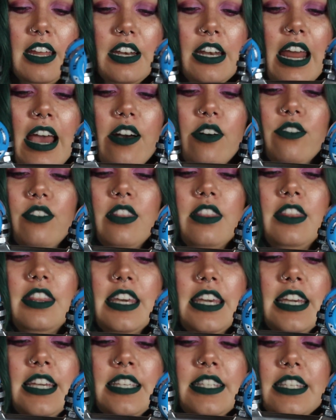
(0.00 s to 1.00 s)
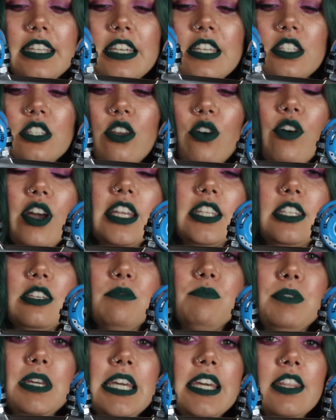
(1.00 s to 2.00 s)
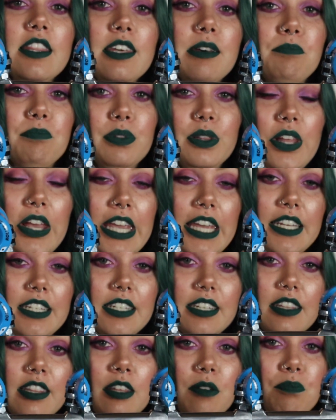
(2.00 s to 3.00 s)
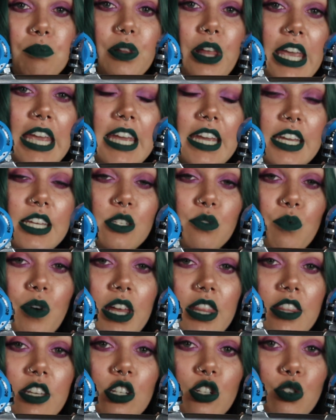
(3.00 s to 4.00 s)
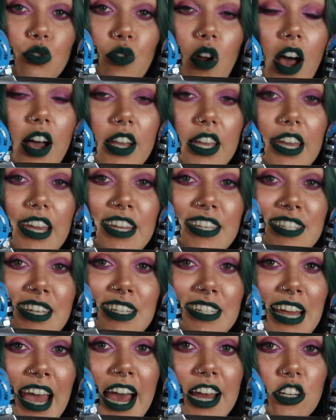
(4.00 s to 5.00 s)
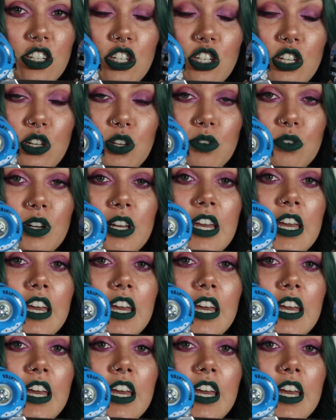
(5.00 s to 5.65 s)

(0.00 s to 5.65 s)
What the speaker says: Now, this is going to be the plate. The plate is what the truck is attached to.